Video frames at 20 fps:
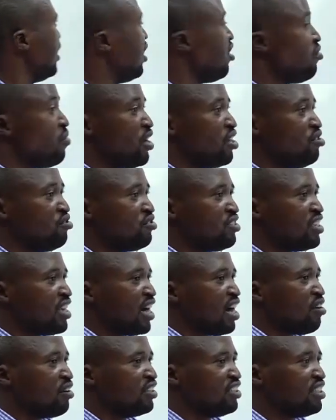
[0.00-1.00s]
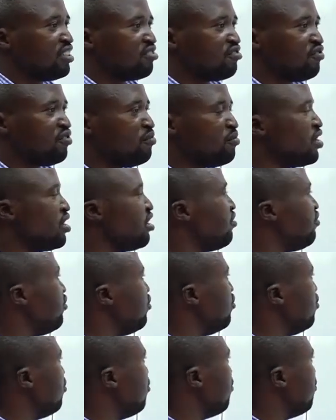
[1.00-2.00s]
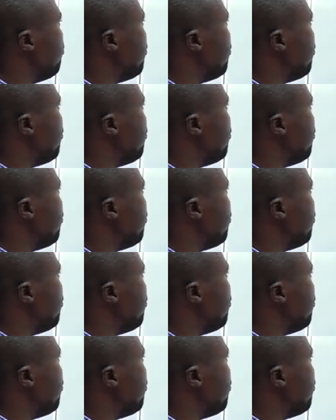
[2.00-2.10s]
Now, by using our general formula for